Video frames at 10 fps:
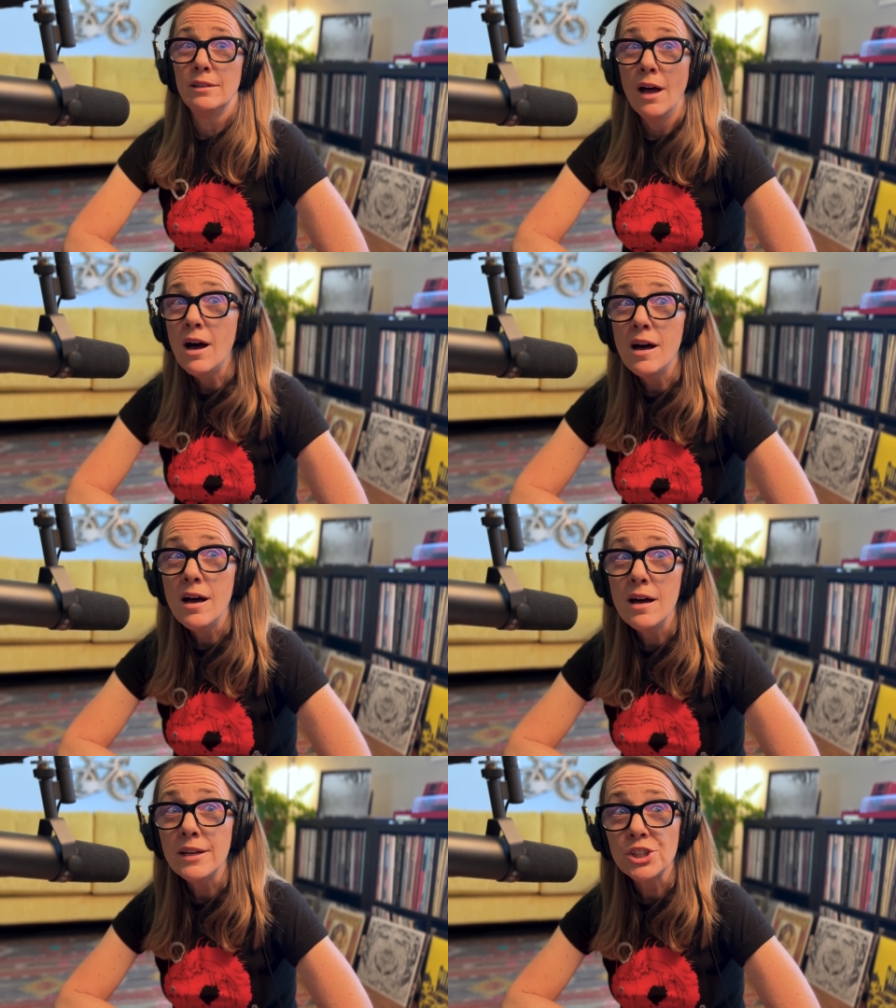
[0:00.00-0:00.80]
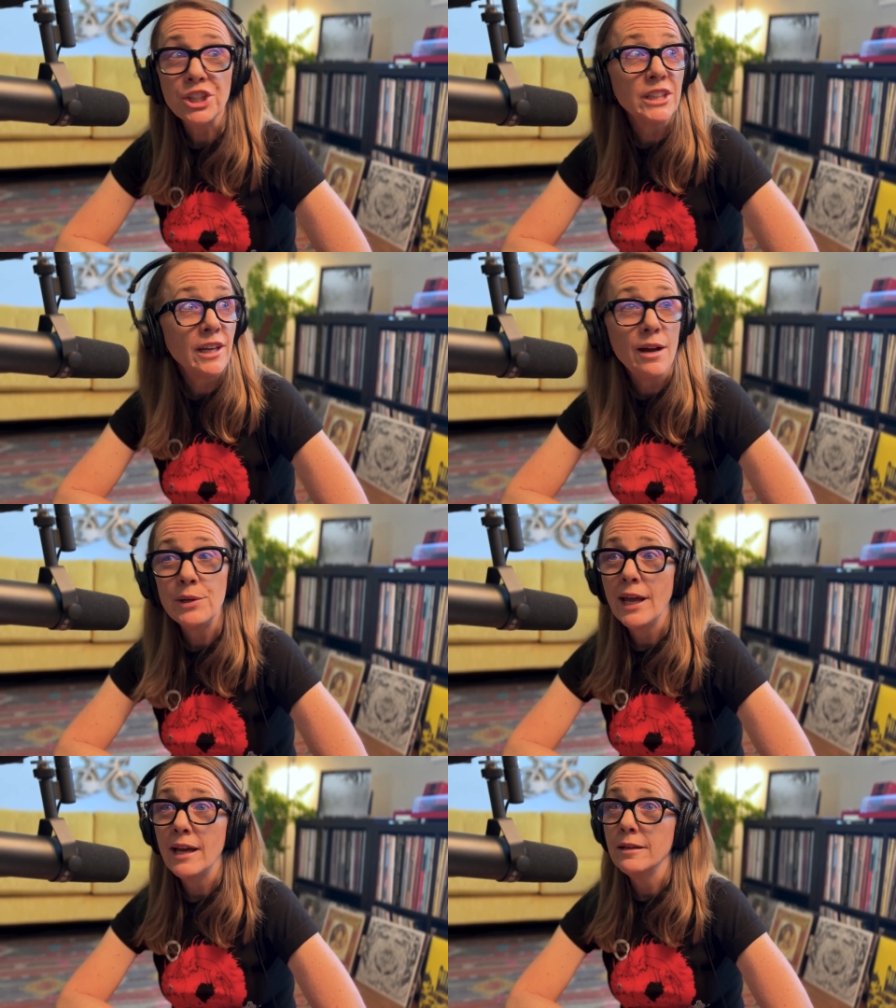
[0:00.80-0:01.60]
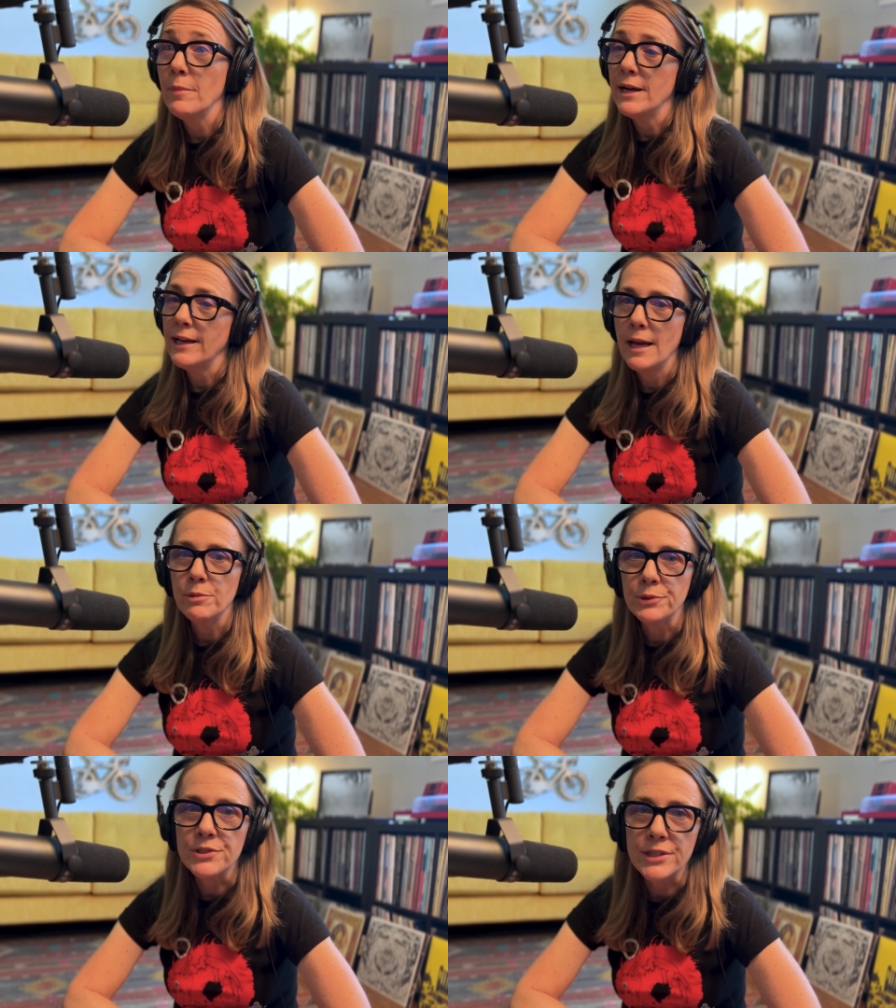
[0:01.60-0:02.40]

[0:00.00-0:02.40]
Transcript: lot of shit going down in my neighbourhood